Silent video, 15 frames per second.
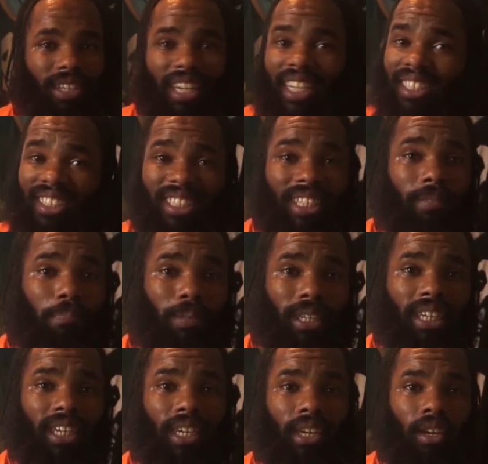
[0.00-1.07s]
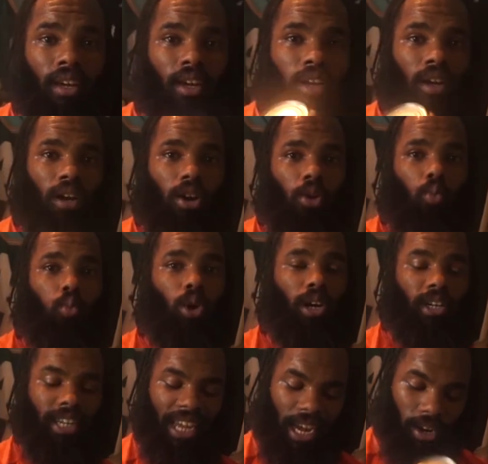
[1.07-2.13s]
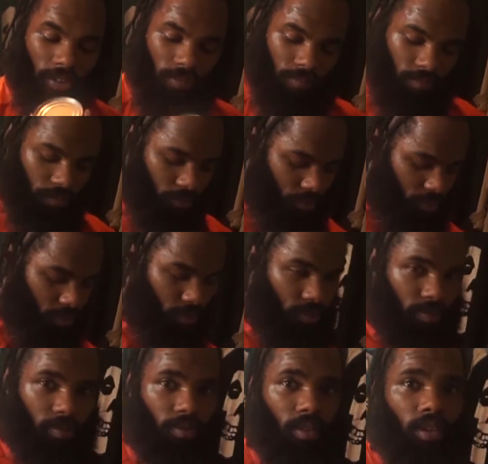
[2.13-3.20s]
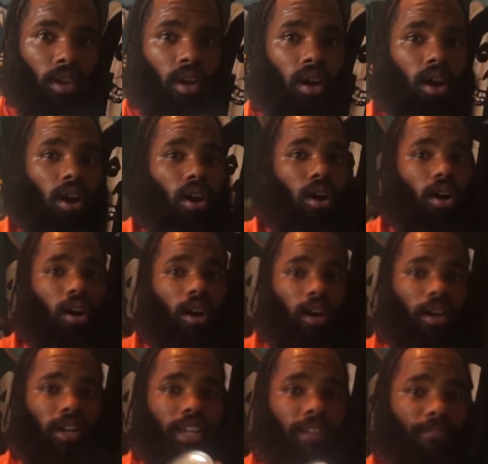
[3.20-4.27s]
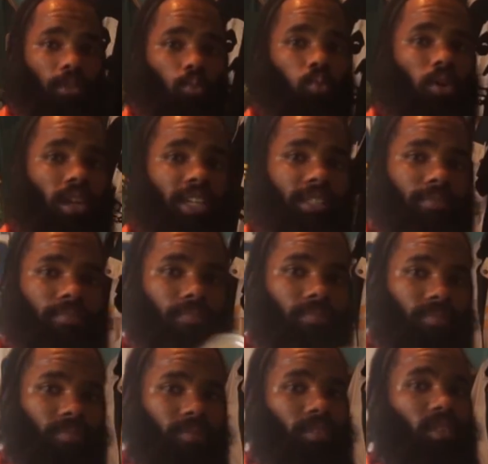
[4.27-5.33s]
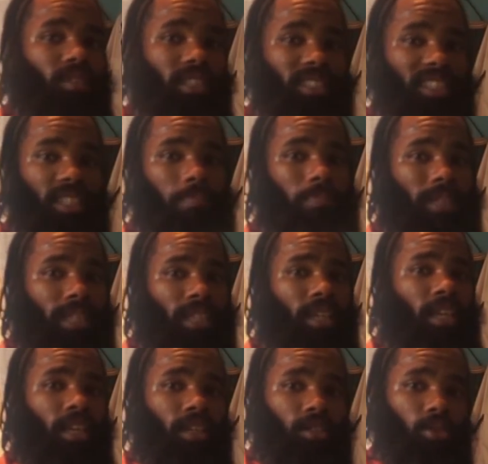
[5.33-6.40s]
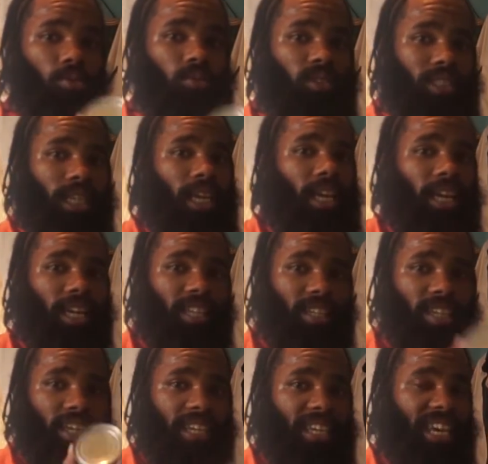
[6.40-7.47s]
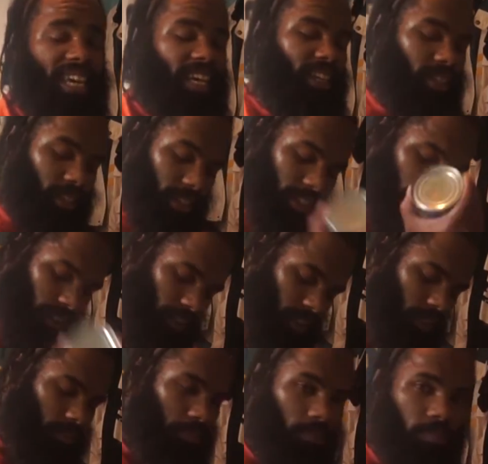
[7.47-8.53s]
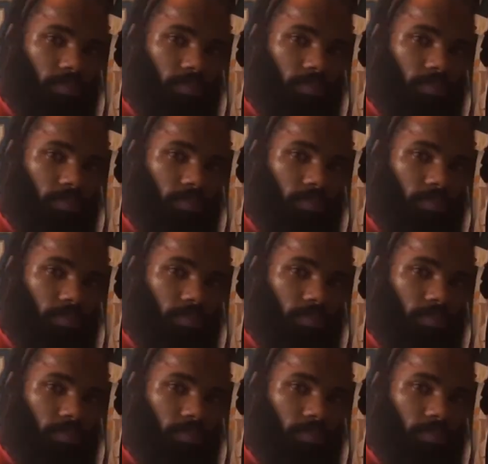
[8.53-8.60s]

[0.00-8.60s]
and simply work out. Or if you want, you can simply use canned goods